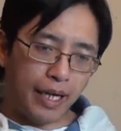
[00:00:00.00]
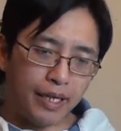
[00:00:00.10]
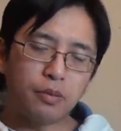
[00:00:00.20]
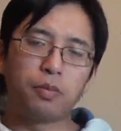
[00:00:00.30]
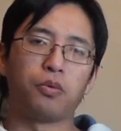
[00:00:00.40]

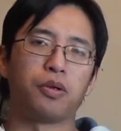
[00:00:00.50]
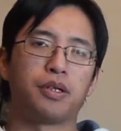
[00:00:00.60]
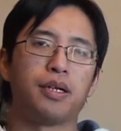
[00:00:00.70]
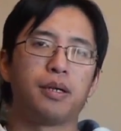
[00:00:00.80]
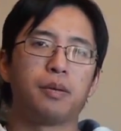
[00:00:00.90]
anchor
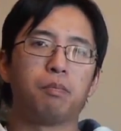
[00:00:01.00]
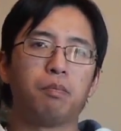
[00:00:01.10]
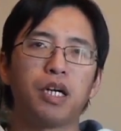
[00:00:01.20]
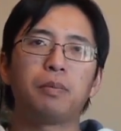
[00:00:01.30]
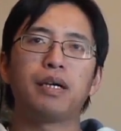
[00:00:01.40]
point
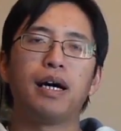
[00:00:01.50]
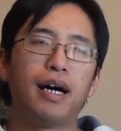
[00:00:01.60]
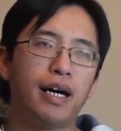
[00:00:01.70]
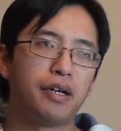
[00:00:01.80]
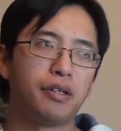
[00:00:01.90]
may be
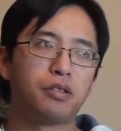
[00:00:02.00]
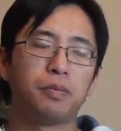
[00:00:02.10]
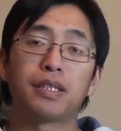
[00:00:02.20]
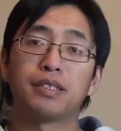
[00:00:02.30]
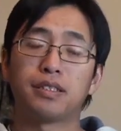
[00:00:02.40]
harder to
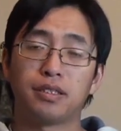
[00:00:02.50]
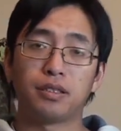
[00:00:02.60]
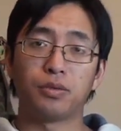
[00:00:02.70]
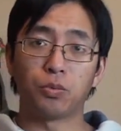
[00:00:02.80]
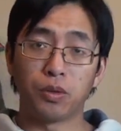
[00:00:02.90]
be
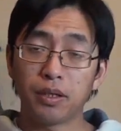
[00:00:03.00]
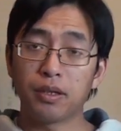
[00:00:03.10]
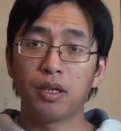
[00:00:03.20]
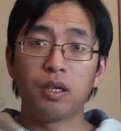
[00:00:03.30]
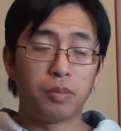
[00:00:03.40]
consistent
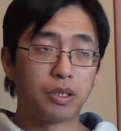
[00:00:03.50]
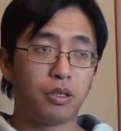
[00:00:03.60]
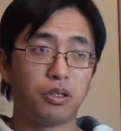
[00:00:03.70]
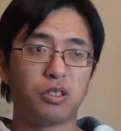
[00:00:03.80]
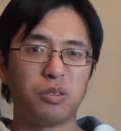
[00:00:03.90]
with
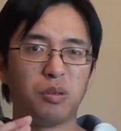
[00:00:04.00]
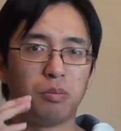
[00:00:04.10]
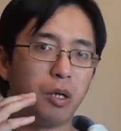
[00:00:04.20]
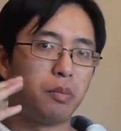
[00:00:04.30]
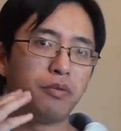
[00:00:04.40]
because there
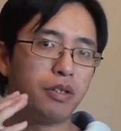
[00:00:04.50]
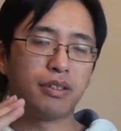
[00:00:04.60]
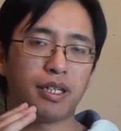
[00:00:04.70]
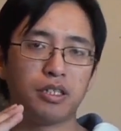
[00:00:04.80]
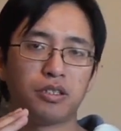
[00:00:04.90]
might be
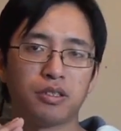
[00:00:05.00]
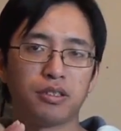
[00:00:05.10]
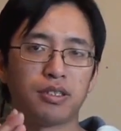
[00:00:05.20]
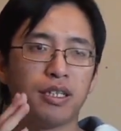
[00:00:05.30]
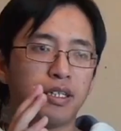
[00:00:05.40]

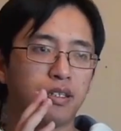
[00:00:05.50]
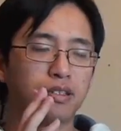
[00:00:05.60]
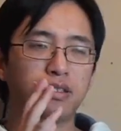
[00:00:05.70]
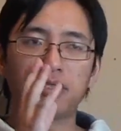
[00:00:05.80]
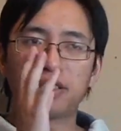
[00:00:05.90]
variations,
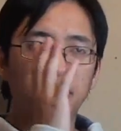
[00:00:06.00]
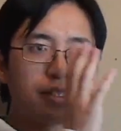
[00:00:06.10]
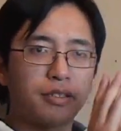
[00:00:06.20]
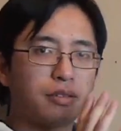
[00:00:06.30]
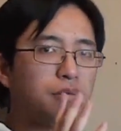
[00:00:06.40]
there's no
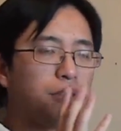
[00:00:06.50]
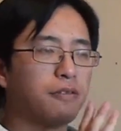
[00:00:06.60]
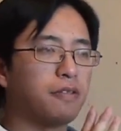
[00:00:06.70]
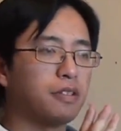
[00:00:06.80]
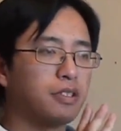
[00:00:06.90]
secondary
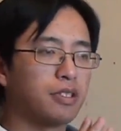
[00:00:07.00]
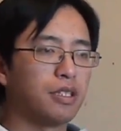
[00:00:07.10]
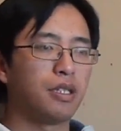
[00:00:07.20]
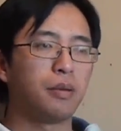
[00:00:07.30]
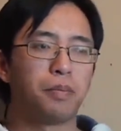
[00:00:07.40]
reference,
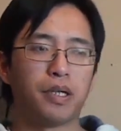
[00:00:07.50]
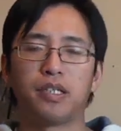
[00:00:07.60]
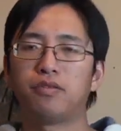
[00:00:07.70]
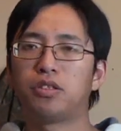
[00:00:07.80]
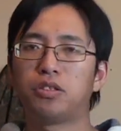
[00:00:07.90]

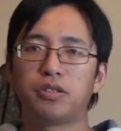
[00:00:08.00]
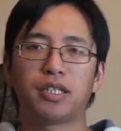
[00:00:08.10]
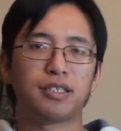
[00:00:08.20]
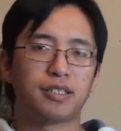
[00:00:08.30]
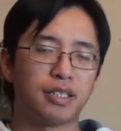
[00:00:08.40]
but if you're
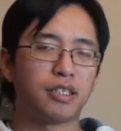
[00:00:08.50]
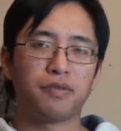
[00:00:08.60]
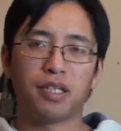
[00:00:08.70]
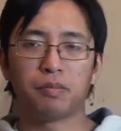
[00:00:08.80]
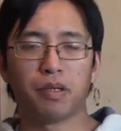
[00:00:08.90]
shooting
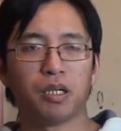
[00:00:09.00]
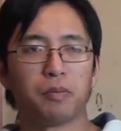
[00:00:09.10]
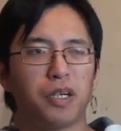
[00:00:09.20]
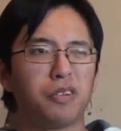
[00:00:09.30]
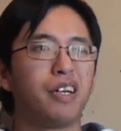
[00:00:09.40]
instinctive and
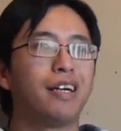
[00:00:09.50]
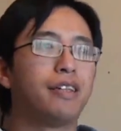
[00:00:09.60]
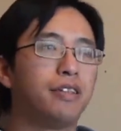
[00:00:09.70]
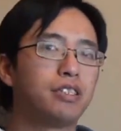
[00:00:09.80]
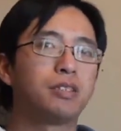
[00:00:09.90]
bare bow,
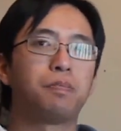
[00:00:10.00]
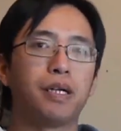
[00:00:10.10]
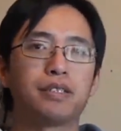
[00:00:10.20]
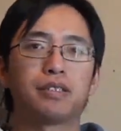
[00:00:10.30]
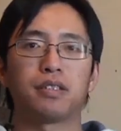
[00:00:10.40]
this is
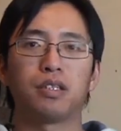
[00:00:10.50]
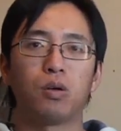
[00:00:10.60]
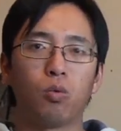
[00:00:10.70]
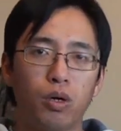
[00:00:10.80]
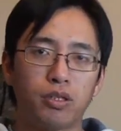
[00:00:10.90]

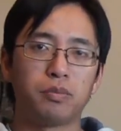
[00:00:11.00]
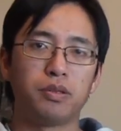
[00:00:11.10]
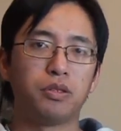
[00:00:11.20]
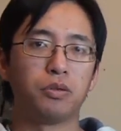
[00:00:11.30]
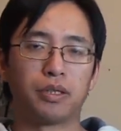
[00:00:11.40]
basically what you'll
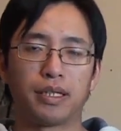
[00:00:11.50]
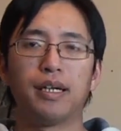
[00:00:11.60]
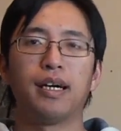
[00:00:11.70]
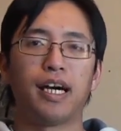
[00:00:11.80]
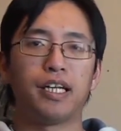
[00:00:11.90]
be doing.
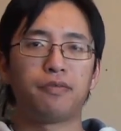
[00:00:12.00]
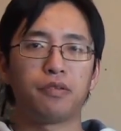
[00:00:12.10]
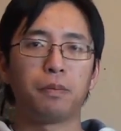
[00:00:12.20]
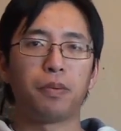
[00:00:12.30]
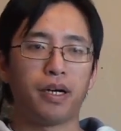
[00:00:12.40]
And
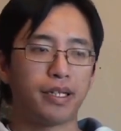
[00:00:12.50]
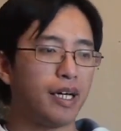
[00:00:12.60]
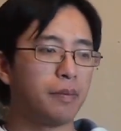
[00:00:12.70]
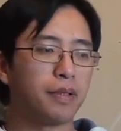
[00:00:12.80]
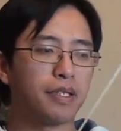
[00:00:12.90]
if you're
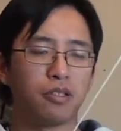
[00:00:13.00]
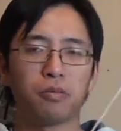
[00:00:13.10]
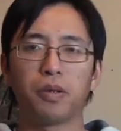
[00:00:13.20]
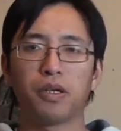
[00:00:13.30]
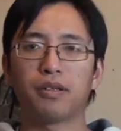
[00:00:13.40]
buying a
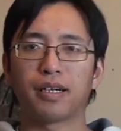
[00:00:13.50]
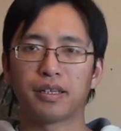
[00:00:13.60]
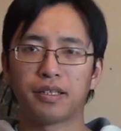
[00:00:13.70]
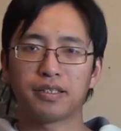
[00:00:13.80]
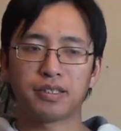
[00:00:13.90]
beginner bow
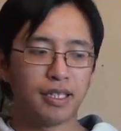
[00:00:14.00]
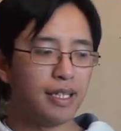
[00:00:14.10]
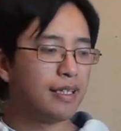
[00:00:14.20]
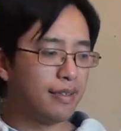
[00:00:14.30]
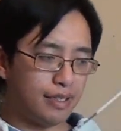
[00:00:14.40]
like this,
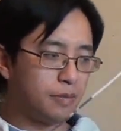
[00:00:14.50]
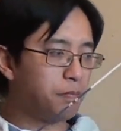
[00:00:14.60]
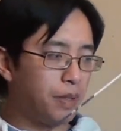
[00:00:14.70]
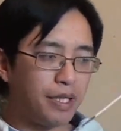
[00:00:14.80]
that's